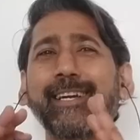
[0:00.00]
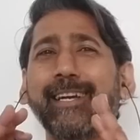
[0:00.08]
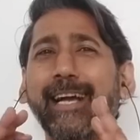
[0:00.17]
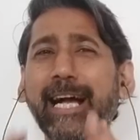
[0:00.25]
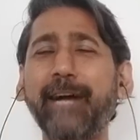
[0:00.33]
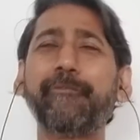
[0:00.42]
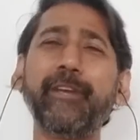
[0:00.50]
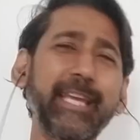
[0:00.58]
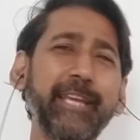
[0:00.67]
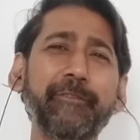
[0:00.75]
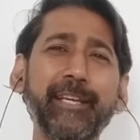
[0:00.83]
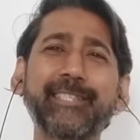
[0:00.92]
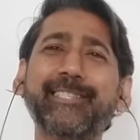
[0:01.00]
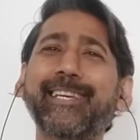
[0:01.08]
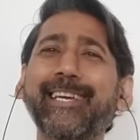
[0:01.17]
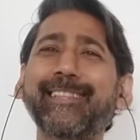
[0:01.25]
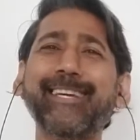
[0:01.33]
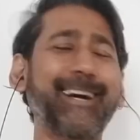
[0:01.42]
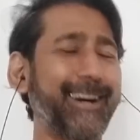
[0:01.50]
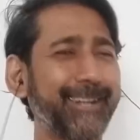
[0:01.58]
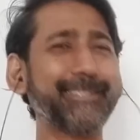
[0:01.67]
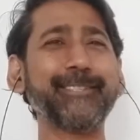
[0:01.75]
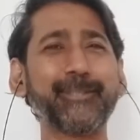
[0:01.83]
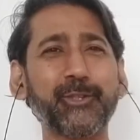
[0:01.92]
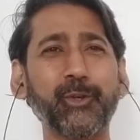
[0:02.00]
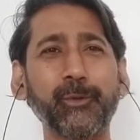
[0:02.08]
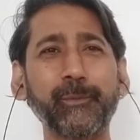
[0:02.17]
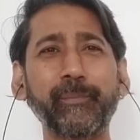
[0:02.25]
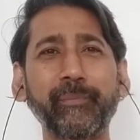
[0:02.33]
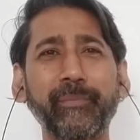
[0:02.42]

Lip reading: have EVs in their heart and soul.